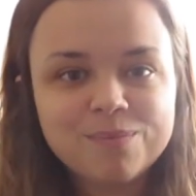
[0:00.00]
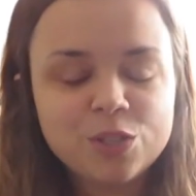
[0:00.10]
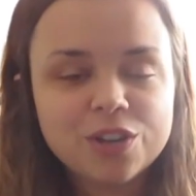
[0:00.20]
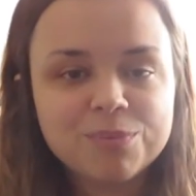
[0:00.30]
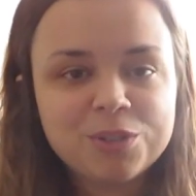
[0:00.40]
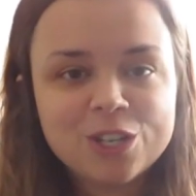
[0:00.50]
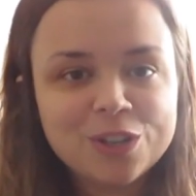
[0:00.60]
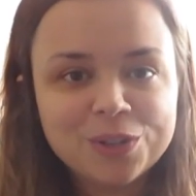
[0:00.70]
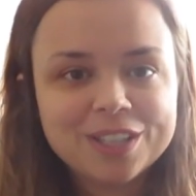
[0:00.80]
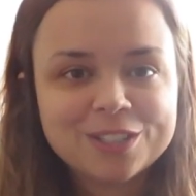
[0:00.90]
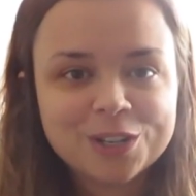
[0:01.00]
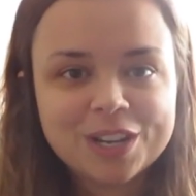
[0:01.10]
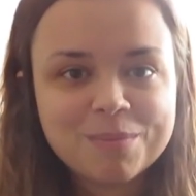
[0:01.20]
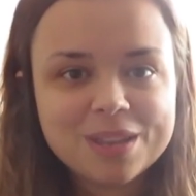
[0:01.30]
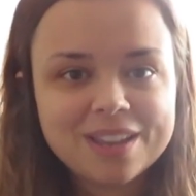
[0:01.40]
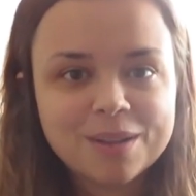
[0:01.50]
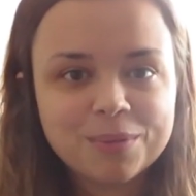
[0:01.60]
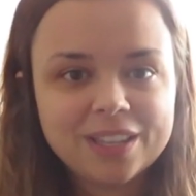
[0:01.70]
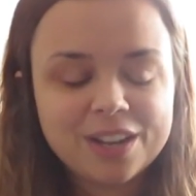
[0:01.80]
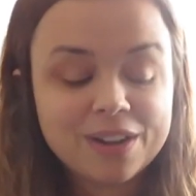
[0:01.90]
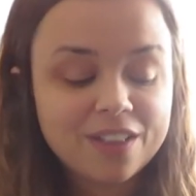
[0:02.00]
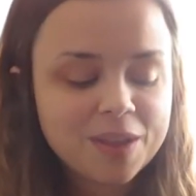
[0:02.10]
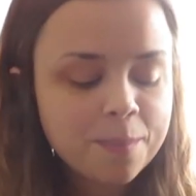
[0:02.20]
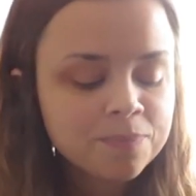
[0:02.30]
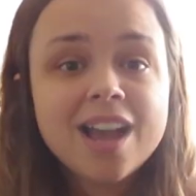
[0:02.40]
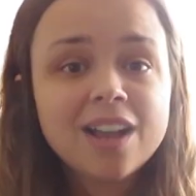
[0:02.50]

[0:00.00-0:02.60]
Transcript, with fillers: your to-do lists are gonna be completely irrelevant.